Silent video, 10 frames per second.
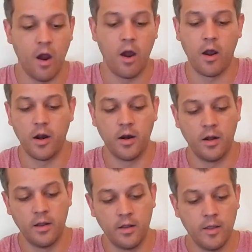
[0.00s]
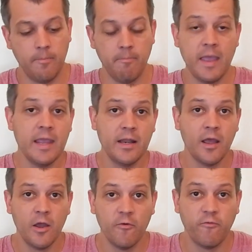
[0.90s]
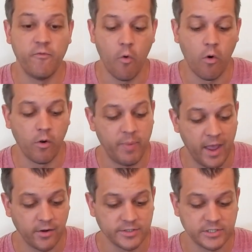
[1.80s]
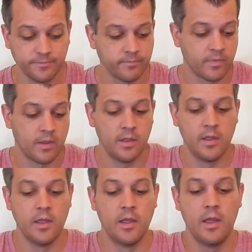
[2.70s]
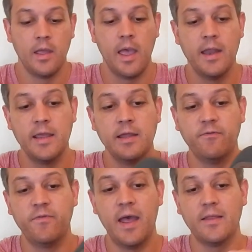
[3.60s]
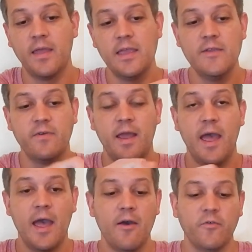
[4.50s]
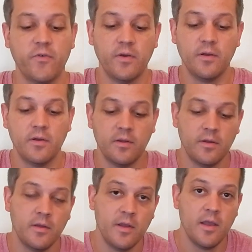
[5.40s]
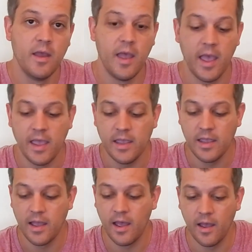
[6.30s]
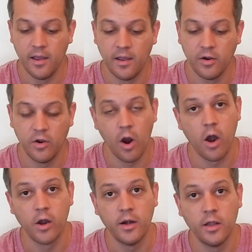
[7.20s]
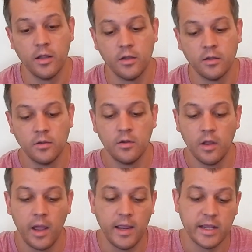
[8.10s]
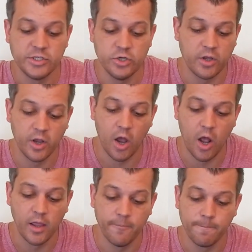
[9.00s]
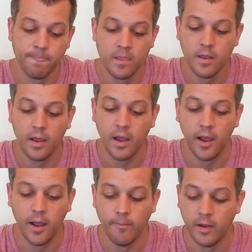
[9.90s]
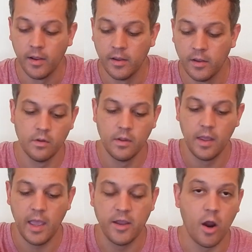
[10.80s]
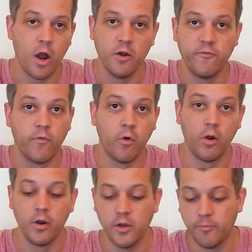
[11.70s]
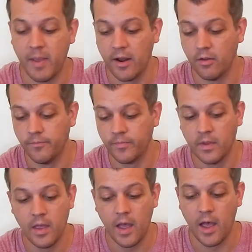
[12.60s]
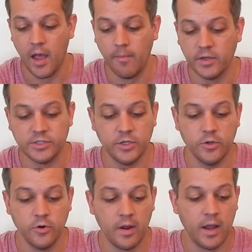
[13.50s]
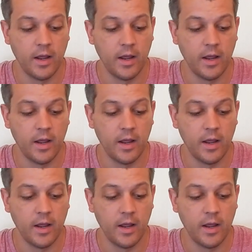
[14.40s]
are made for pedals. And in fact, they even have a guard, I guess you can call it, a guard for your pedal to